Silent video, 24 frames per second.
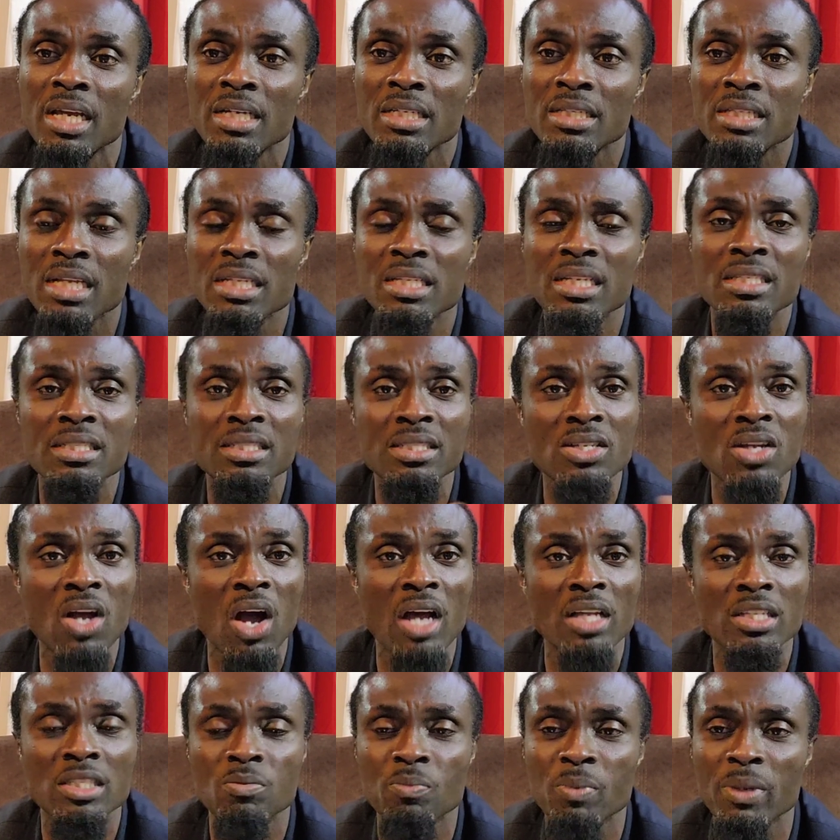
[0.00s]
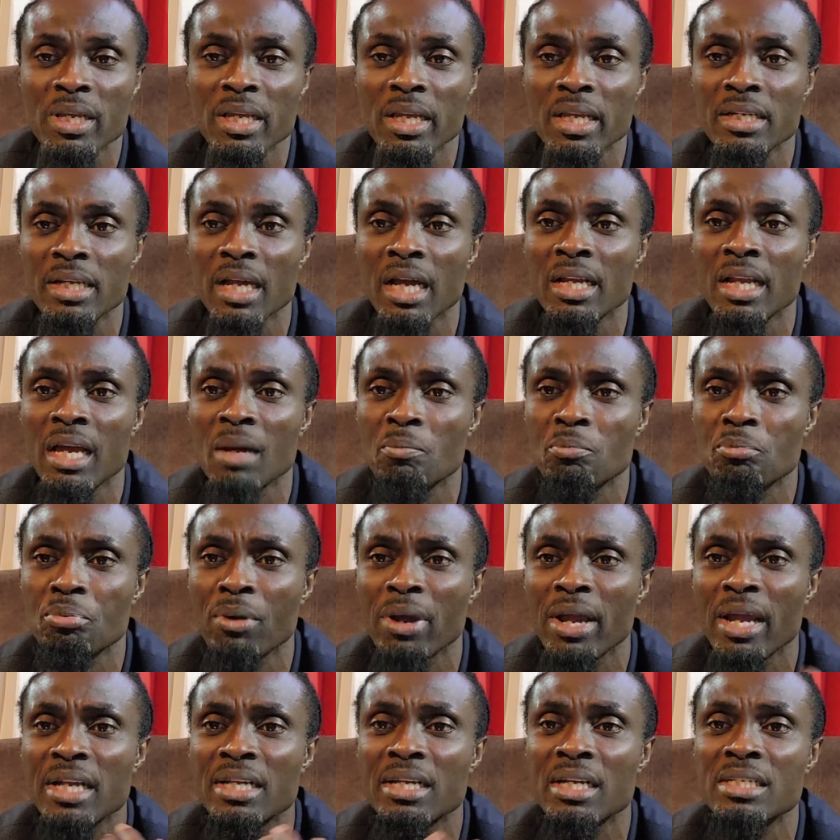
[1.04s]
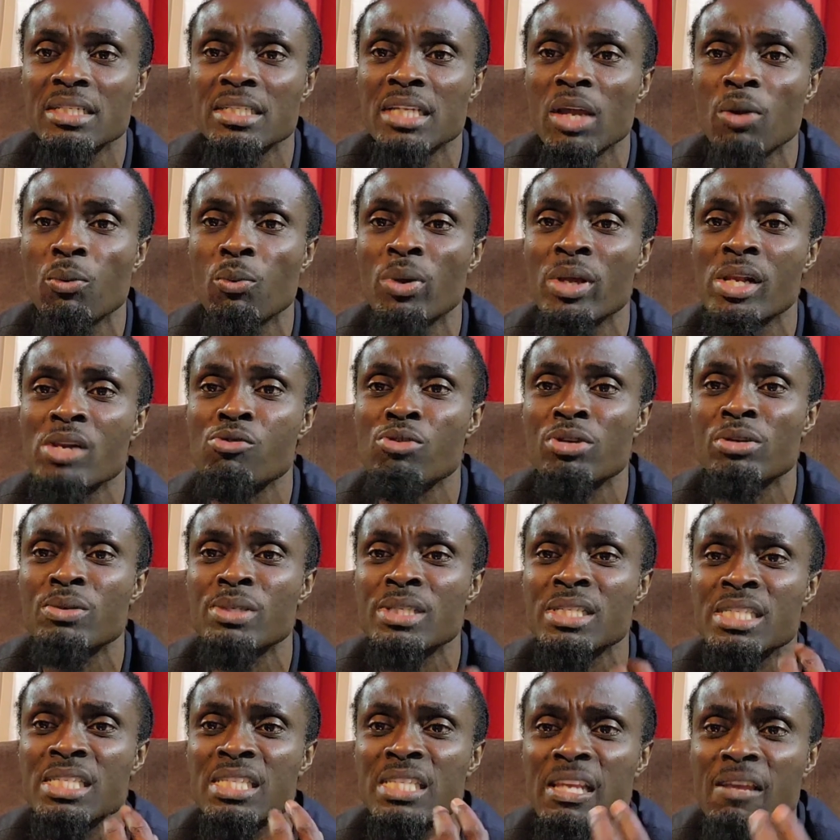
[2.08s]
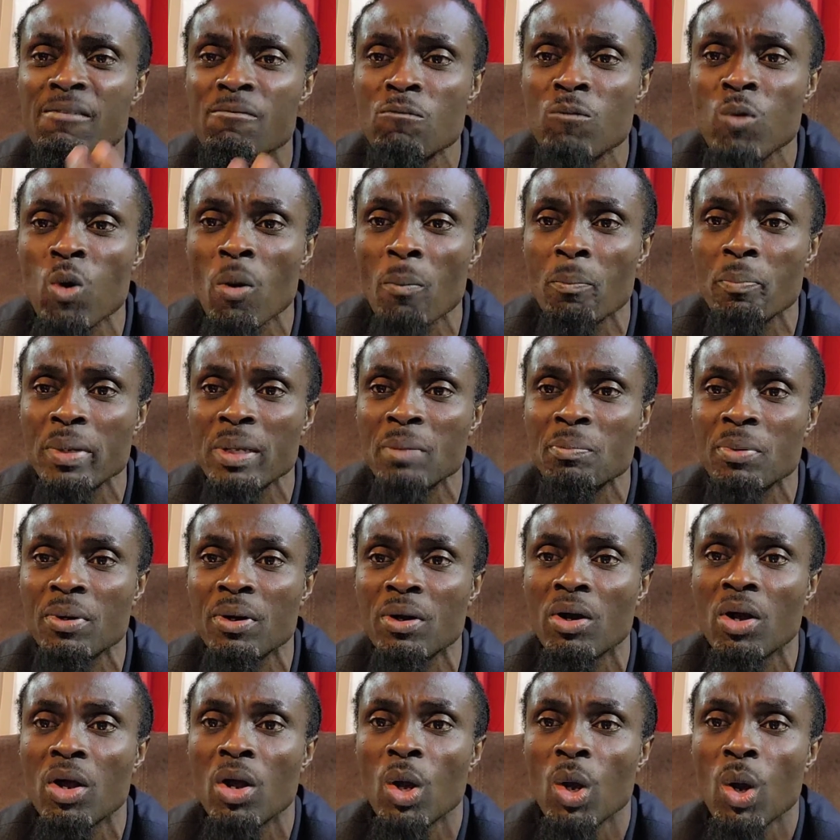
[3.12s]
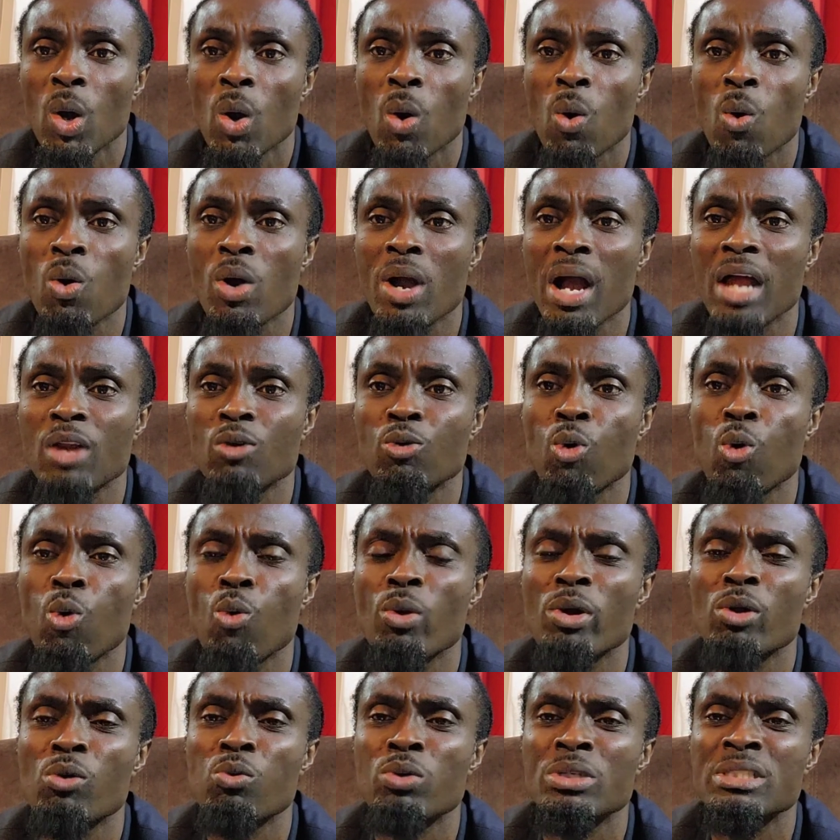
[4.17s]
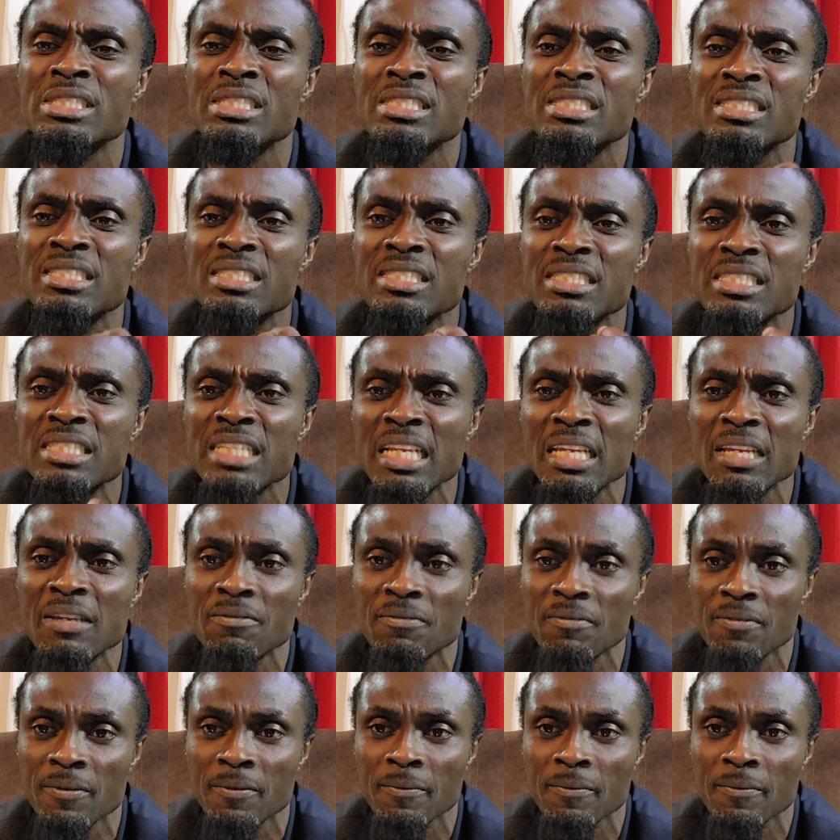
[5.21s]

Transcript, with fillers: This is God speaking and I pray that they will, receive more people, oh God, who will receive.